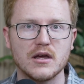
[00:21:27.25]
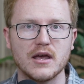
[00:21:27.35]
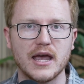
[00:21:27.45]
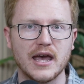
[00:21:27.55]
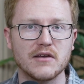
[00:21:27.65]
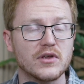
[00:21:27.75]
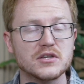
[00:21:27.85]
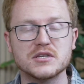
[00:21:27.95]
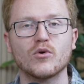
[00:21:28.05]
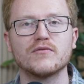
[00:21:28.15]
And if you'd like to
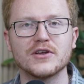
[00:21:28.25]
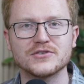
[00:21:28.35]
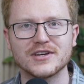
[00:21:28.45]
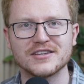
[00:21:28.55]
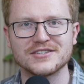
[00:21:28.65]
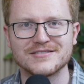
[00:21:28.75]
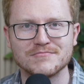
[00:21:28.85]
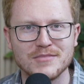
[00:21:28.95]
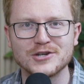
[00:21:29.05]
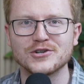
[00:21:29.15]
see more videos like this,
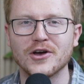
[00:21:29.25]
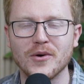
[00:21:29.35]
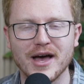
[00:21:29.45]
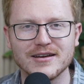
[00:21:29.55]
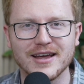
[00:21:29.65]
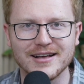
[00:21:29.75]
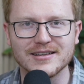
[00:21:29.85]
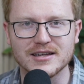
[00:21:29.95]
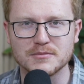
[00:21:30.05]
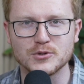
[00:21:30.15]
make sure you go ahead and
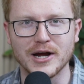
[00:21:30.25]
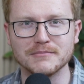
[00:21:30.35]
click subscribe.